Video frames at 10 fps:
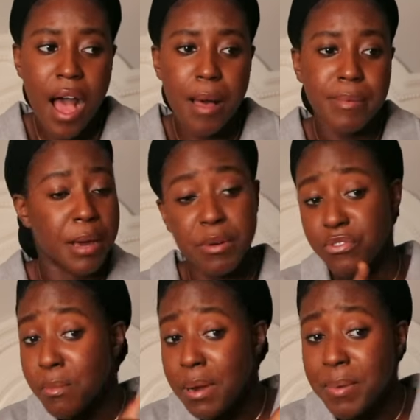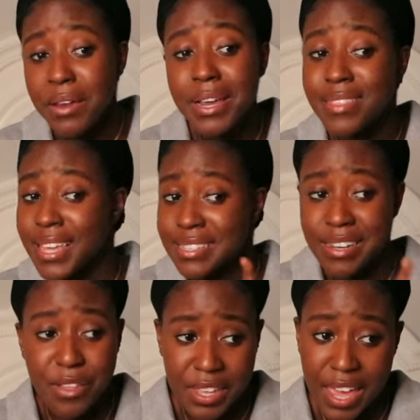Um, now before my period, that is
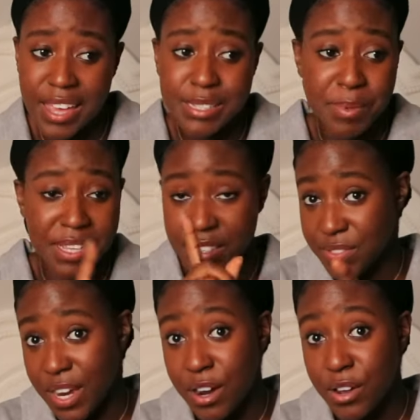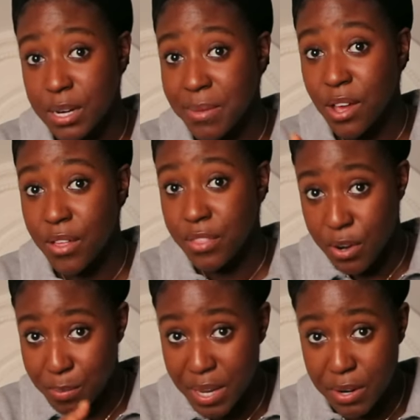not the case, because if they're going to be on their
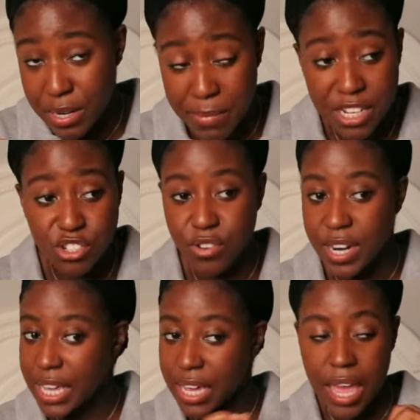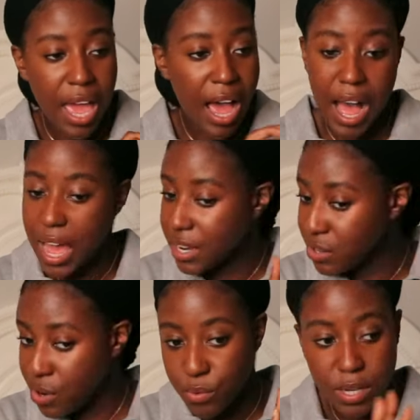period menstruating, I
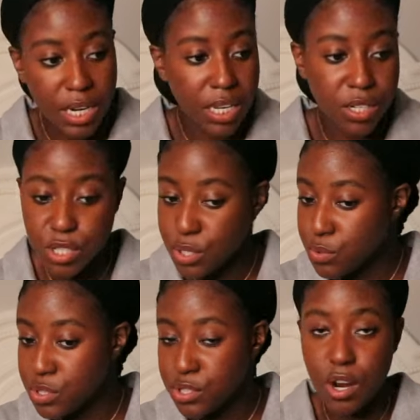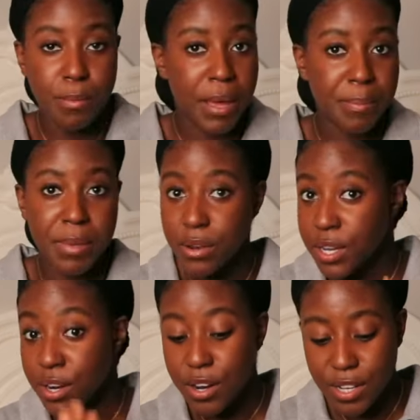don't need you to start my
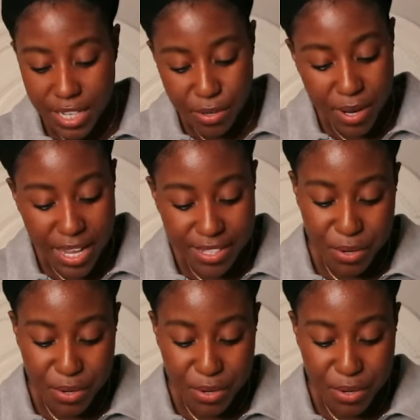period early. You guys